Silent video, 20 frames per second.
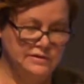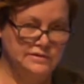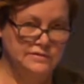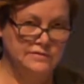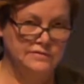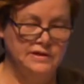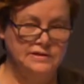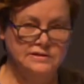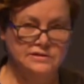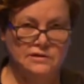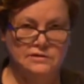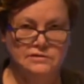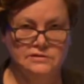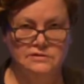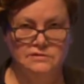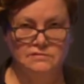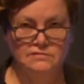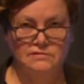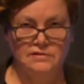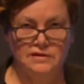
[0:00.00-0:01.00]
So that's
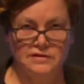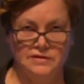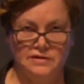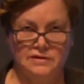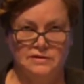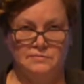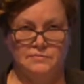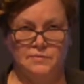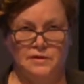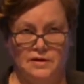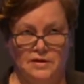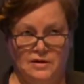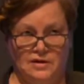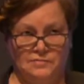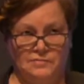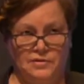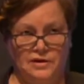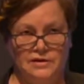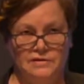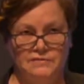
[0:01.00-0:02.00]
also, I think,
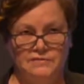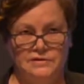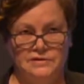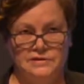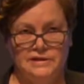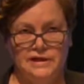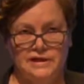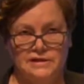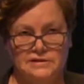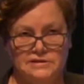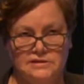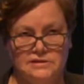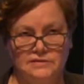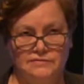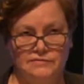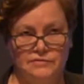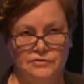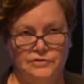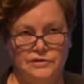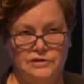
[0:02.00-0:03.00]
part of the task
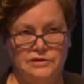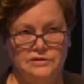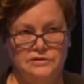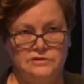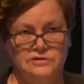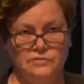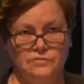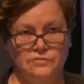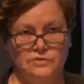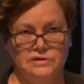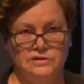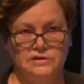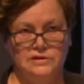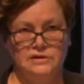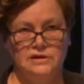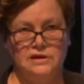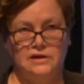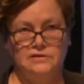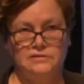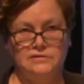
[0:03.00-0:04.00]
of learning to work
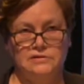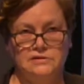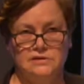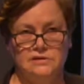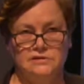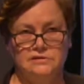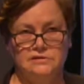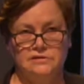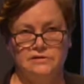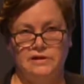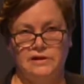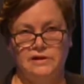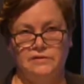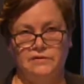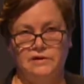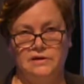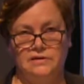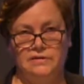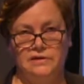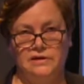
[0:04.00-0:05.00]
together is also how
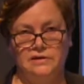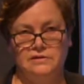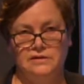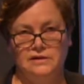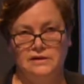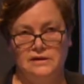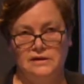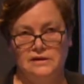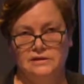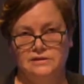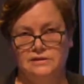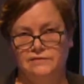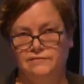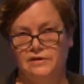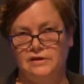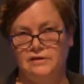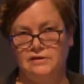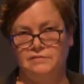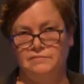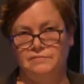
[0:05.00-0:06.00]
we then
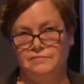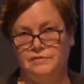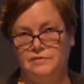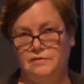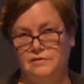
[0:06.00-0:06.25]
develop